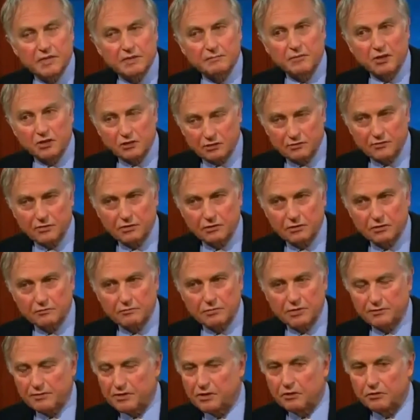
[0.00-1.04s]
Most of Europe,
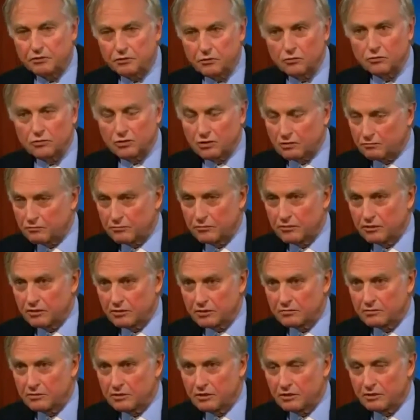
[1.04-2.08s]
I mean, not all, not, not,
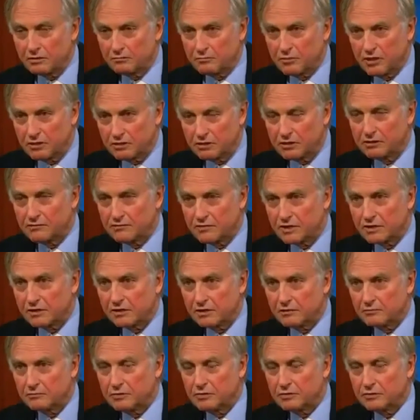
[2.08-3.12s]
not Poland, for
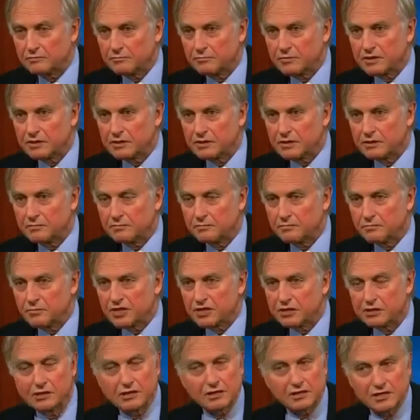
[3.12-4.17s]
example, but in
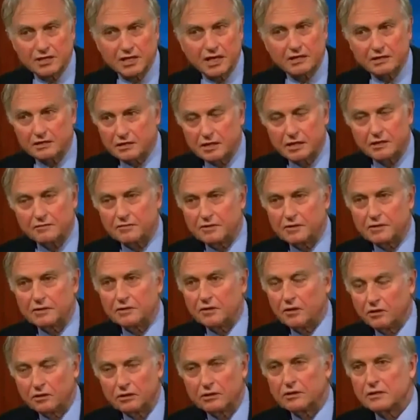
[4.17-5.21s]
Britain and Scandinavia and
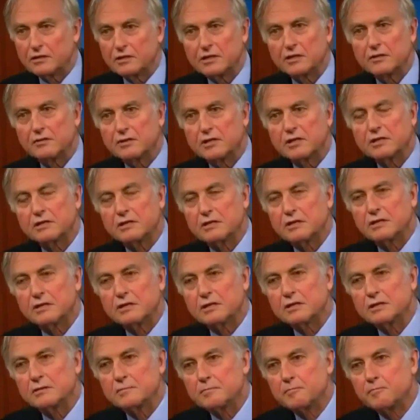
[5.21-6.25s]
Holland and so on, it's, it is.